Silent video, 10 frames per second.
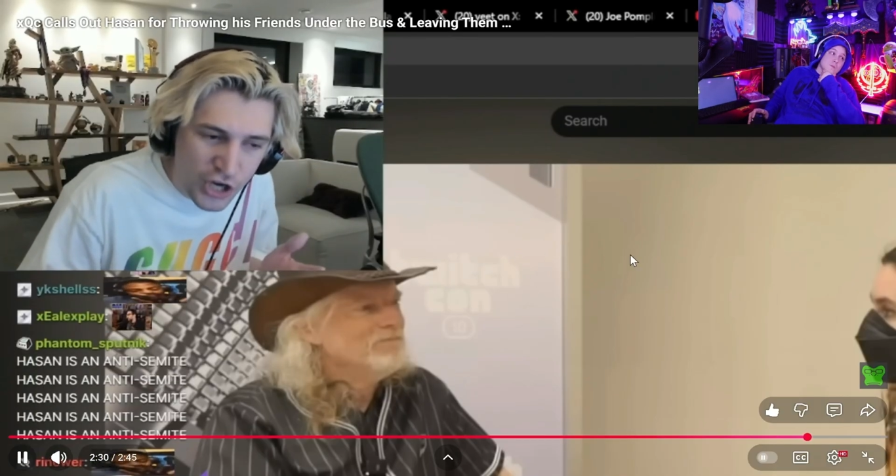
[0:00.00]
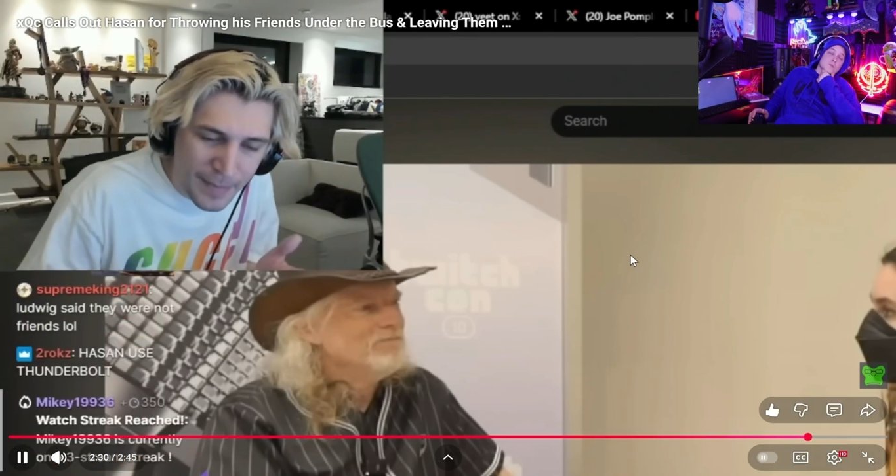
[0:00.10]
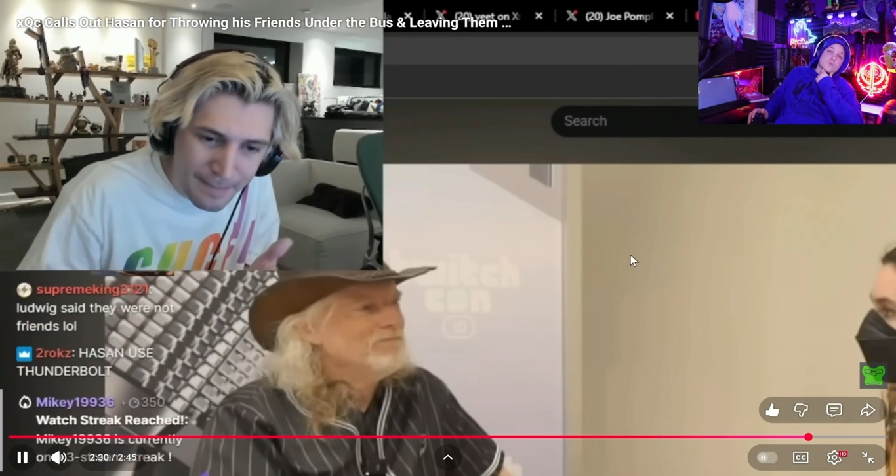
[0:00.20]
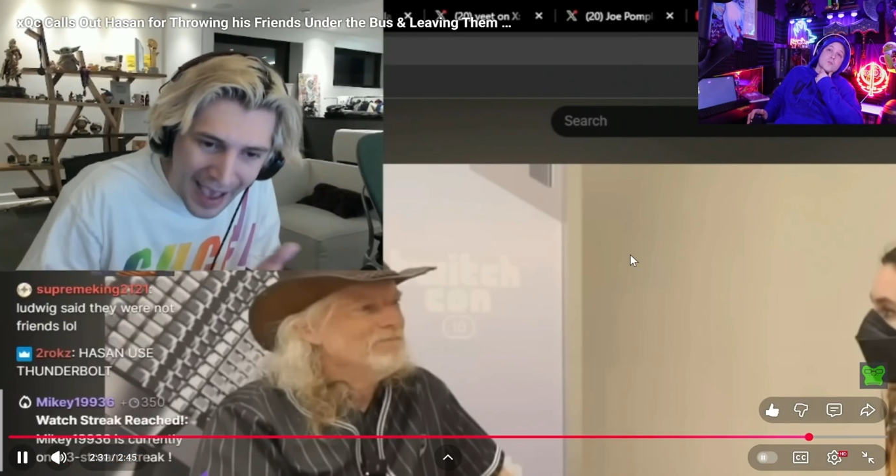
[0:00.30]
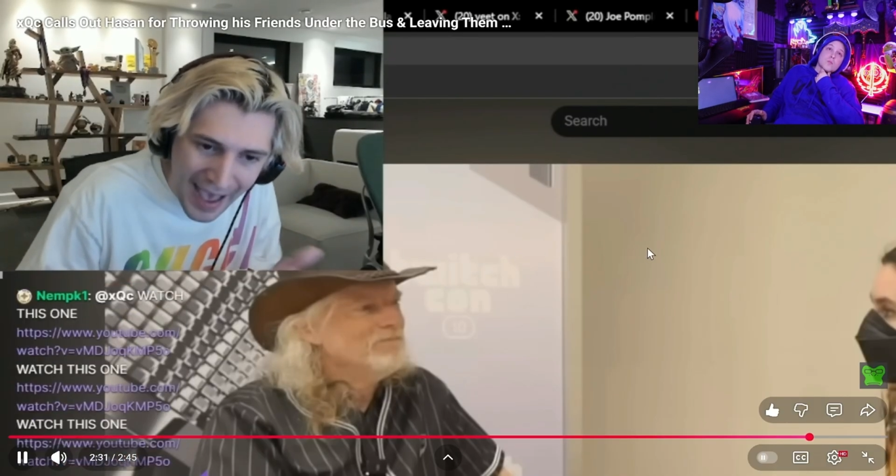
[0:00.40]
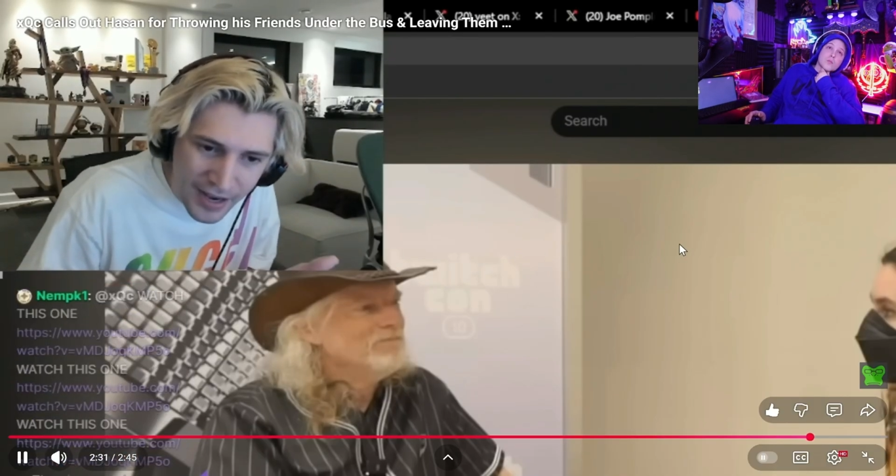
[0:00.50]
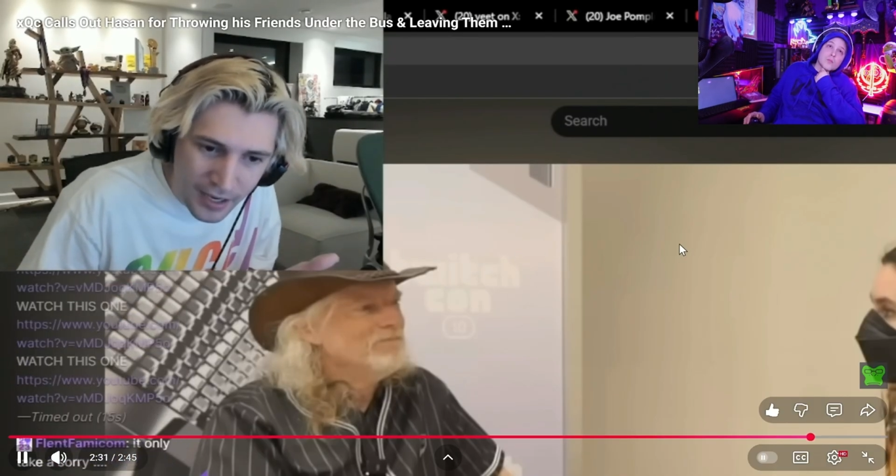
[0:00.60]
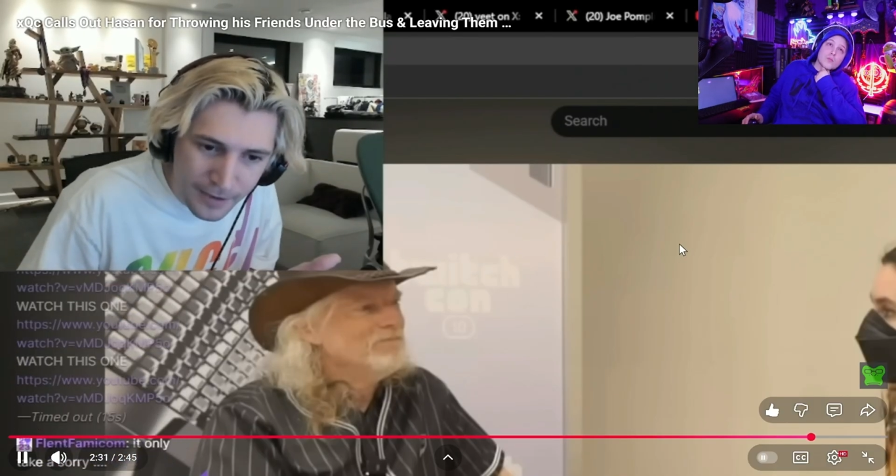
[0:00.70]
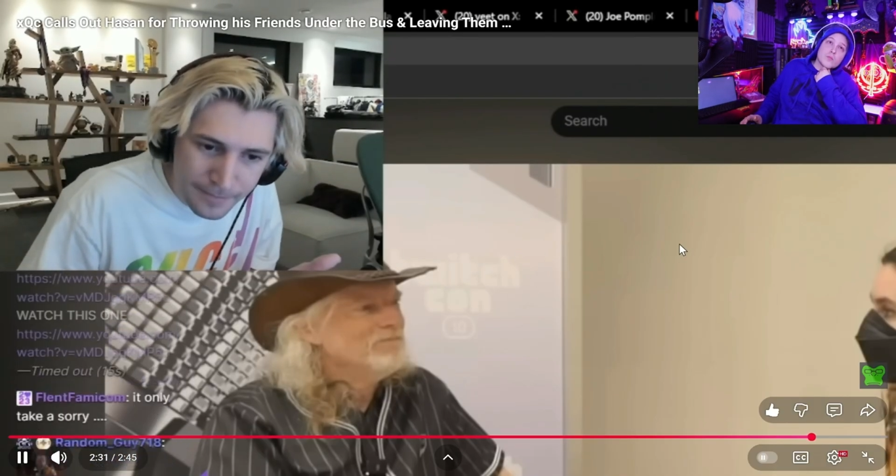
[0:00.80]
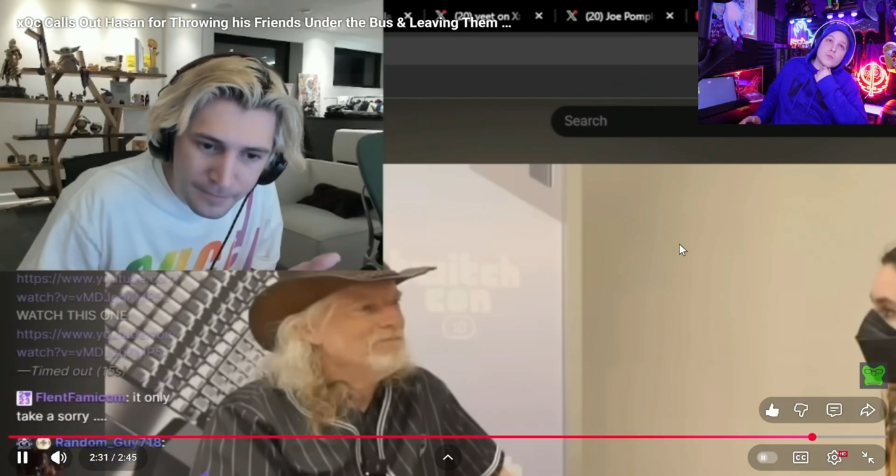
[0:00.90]
not be mad?
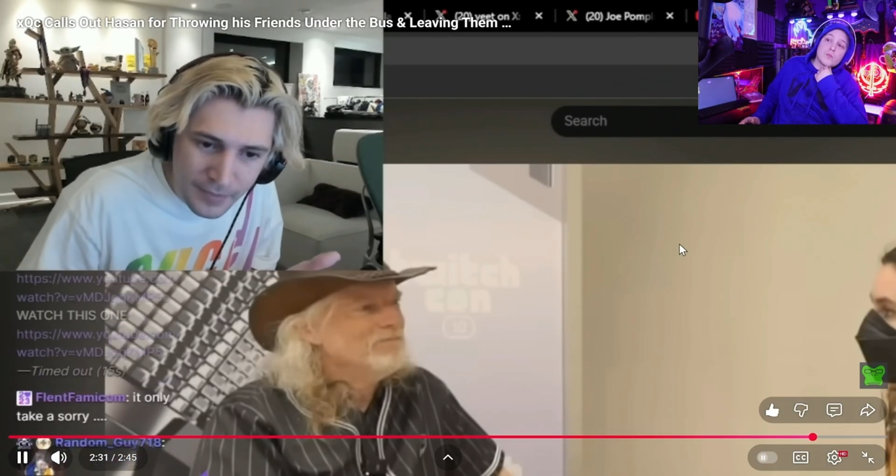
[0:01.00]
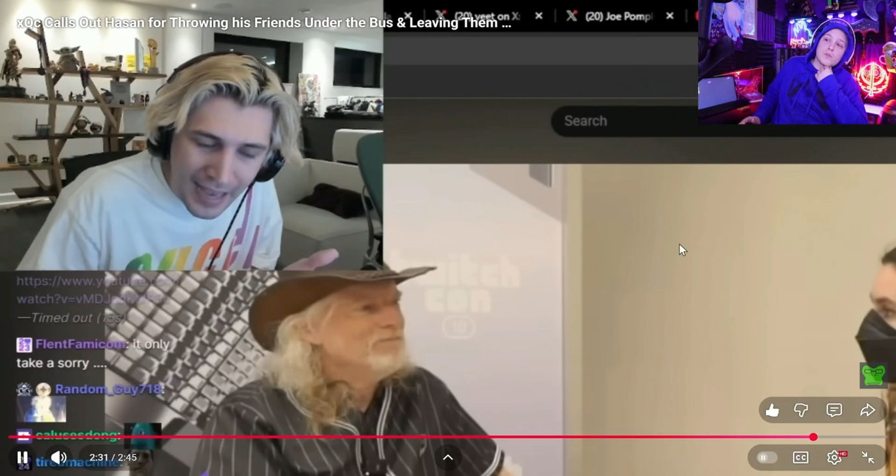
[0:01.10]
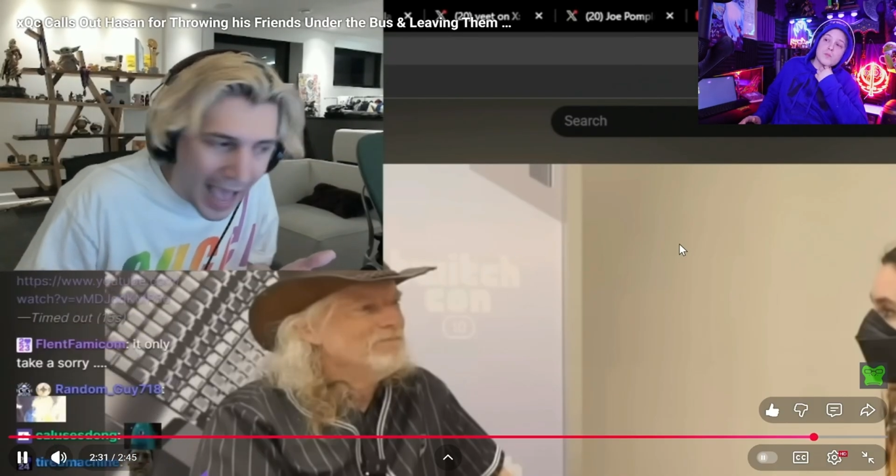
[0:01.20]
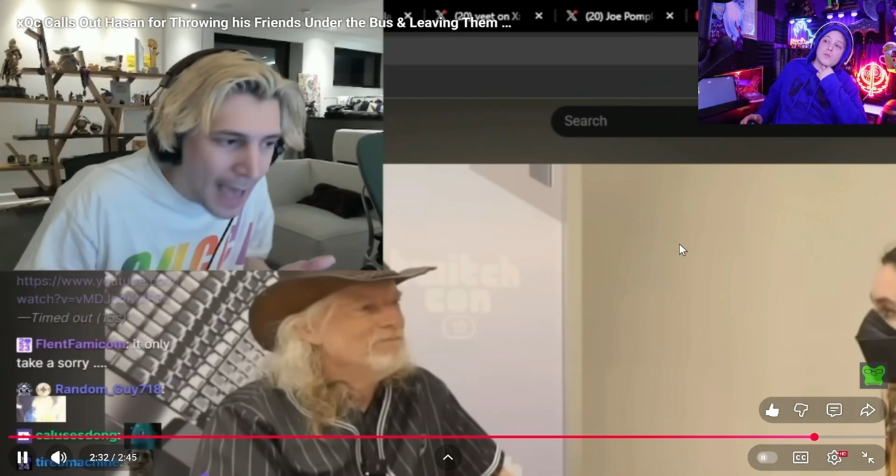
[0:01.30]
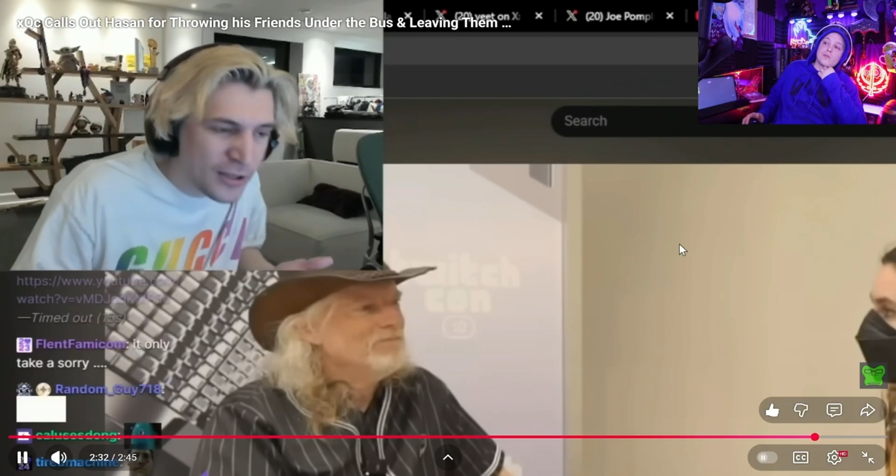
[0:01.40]
I'd